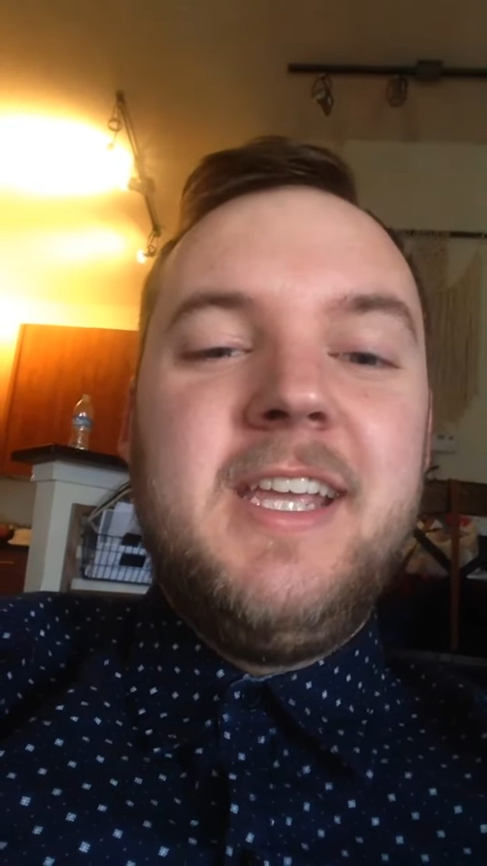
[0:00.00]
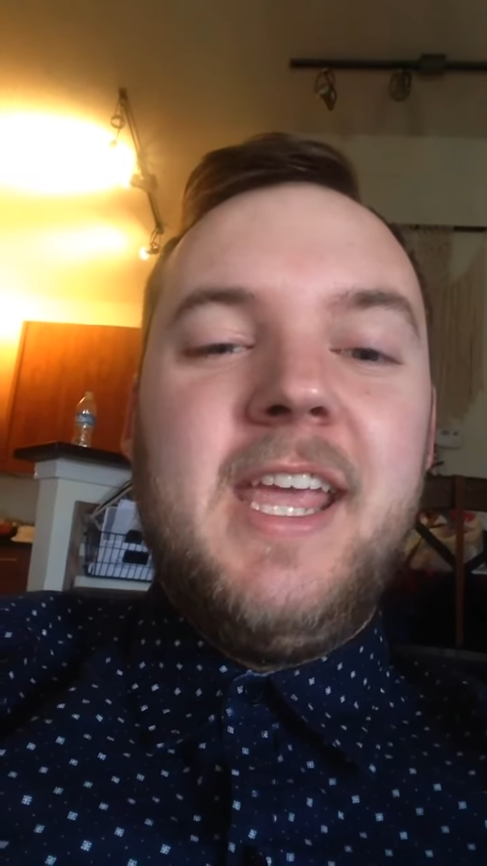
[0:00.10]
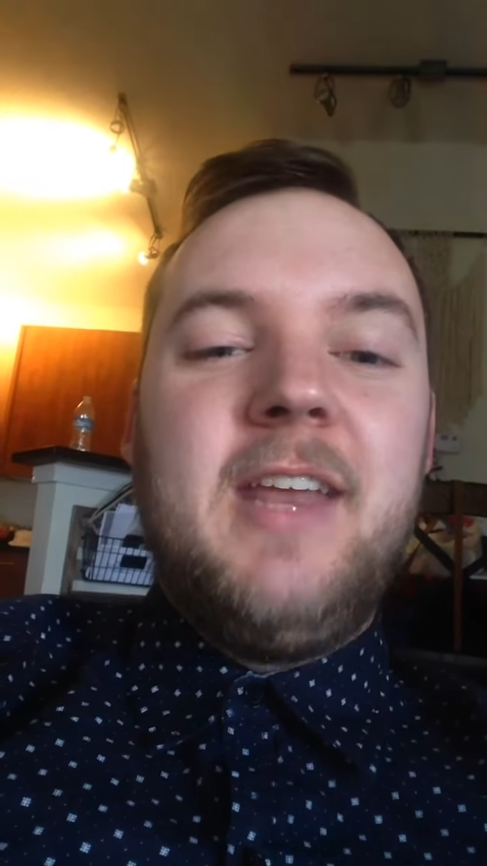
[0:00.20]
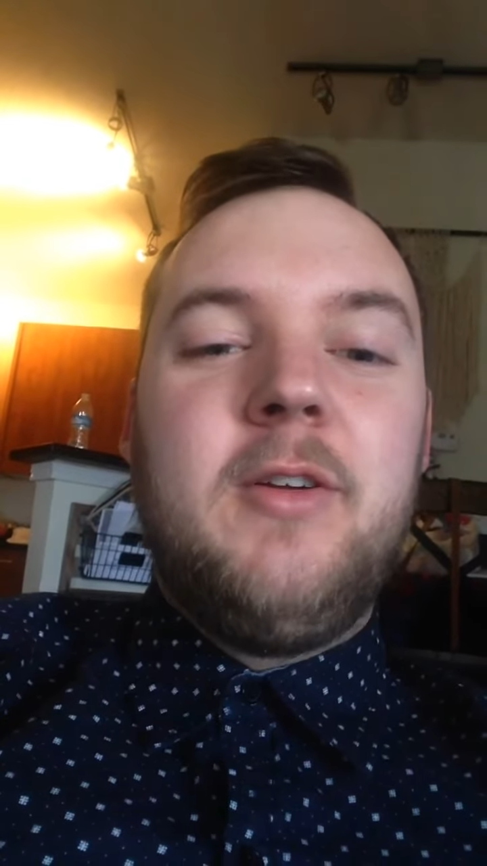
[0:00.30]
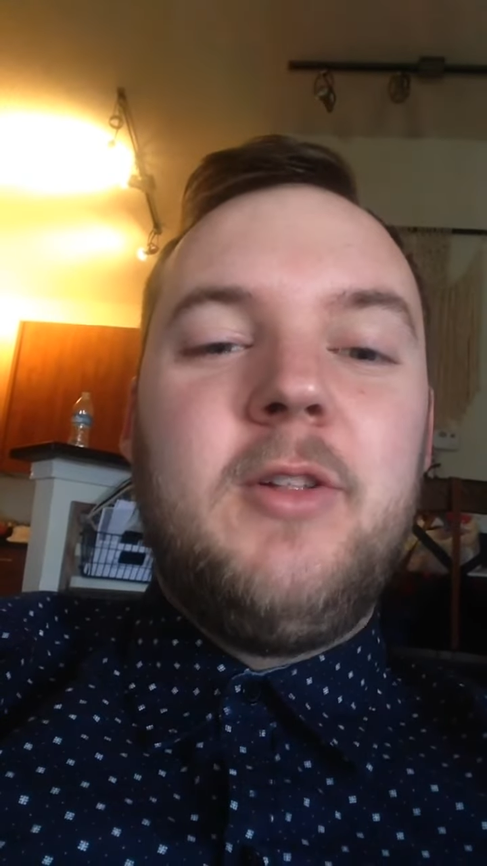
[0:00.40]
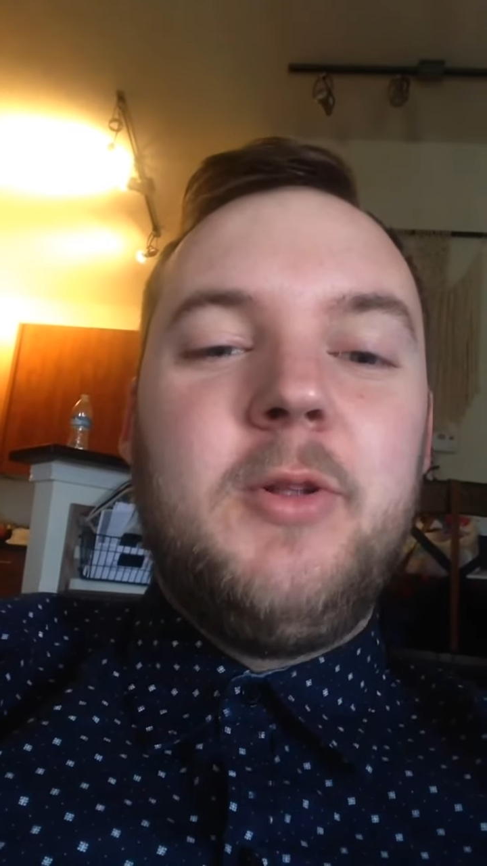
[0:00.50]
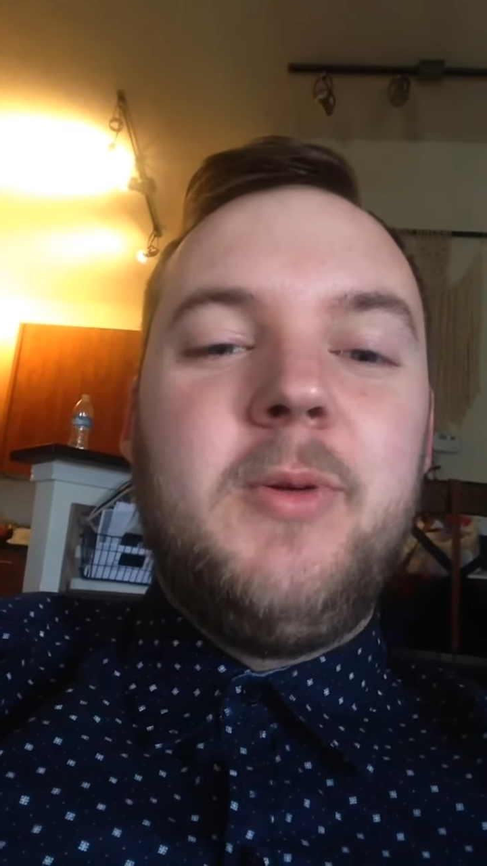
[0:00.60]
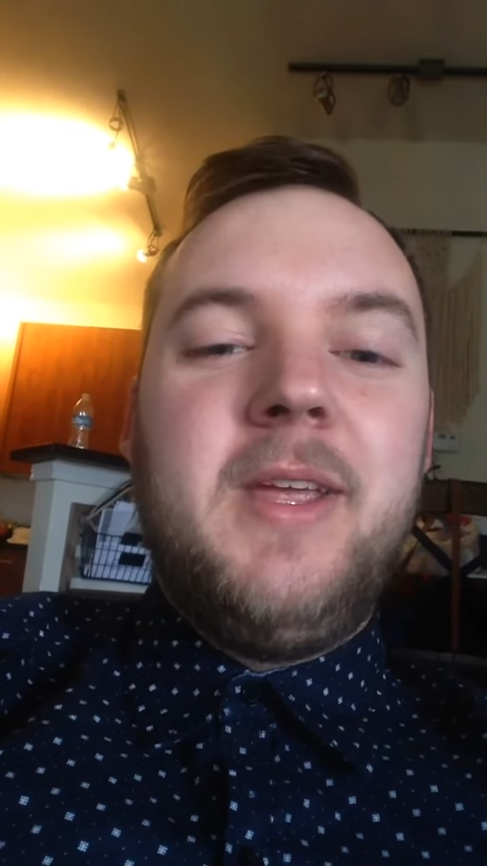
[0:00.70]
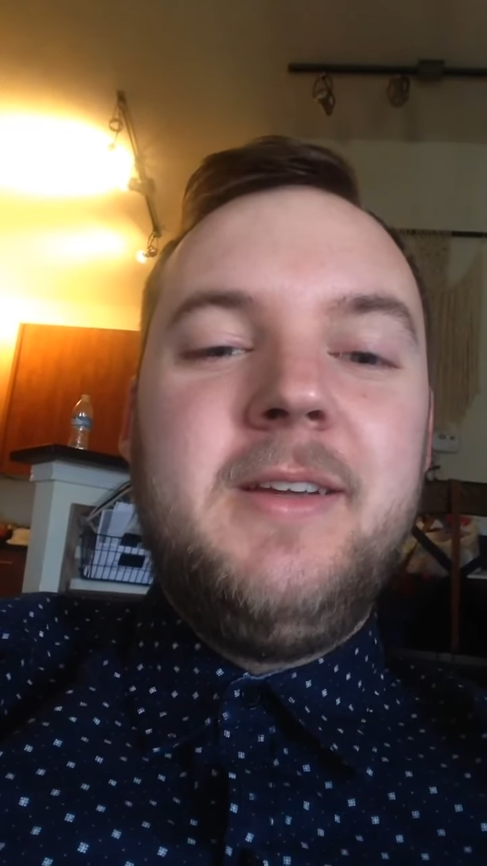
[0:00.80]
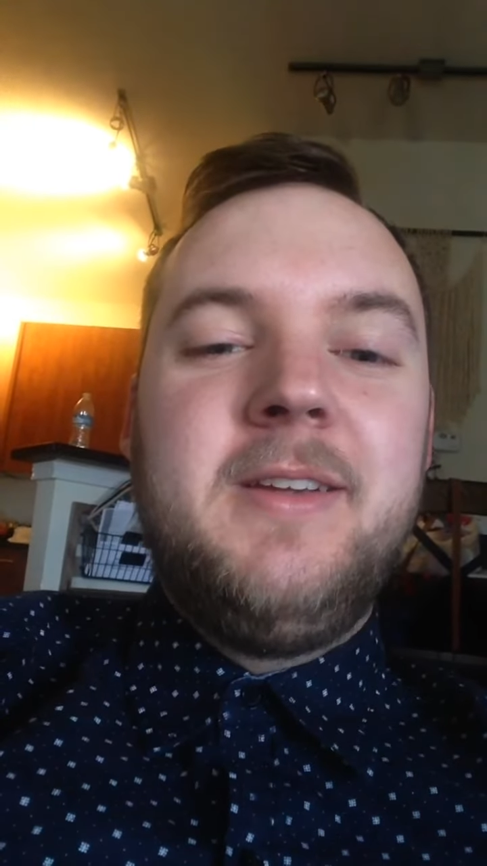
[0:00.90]

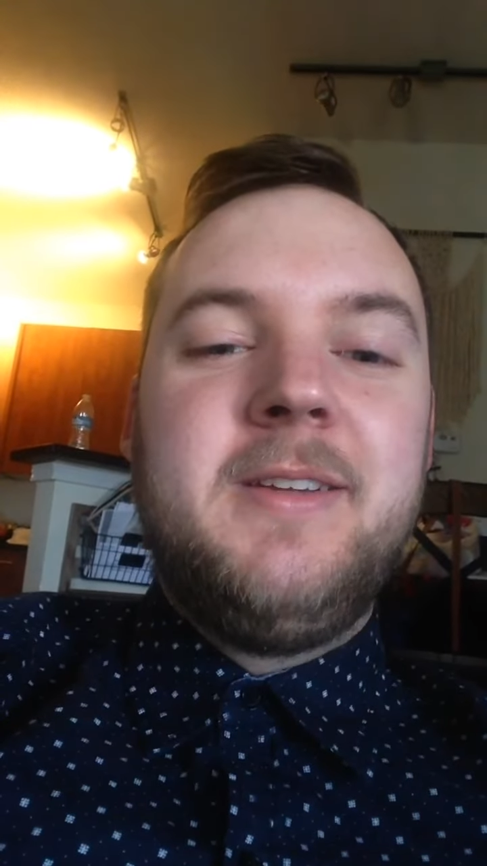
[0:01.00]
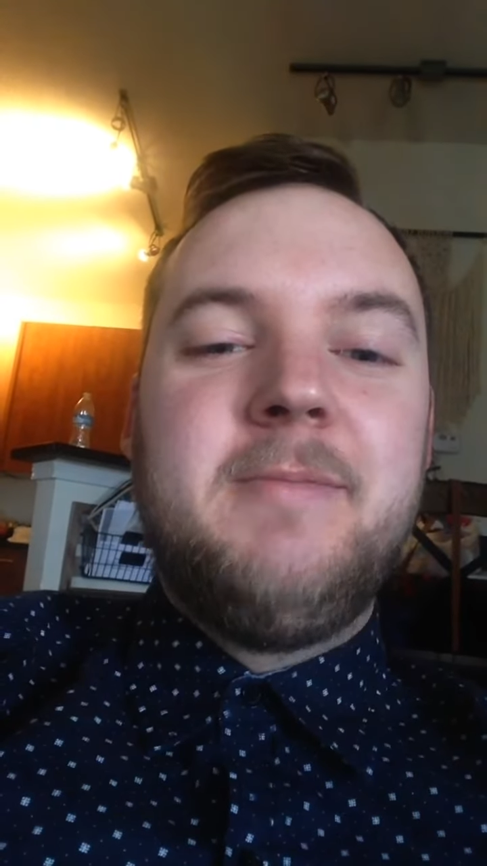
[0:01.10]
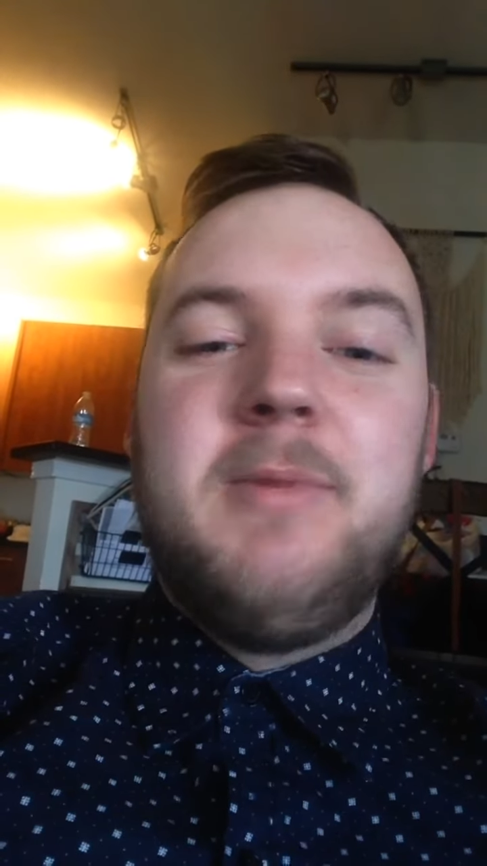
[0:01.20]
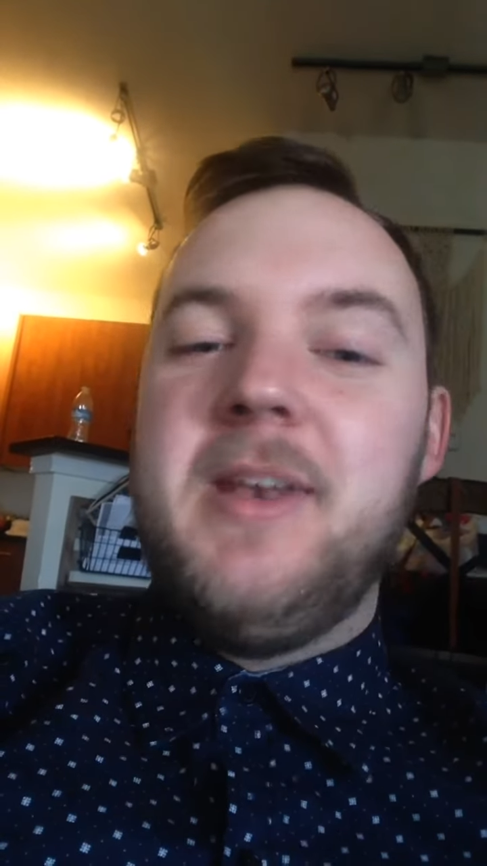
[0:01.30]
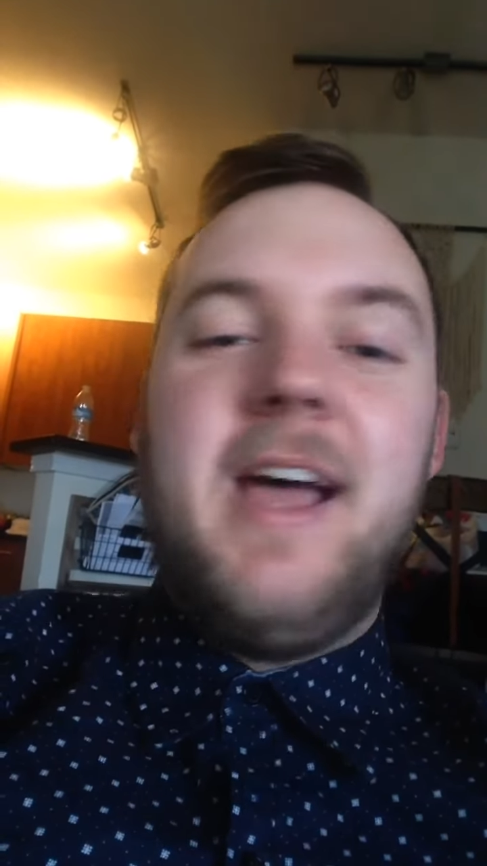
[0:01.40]
including, but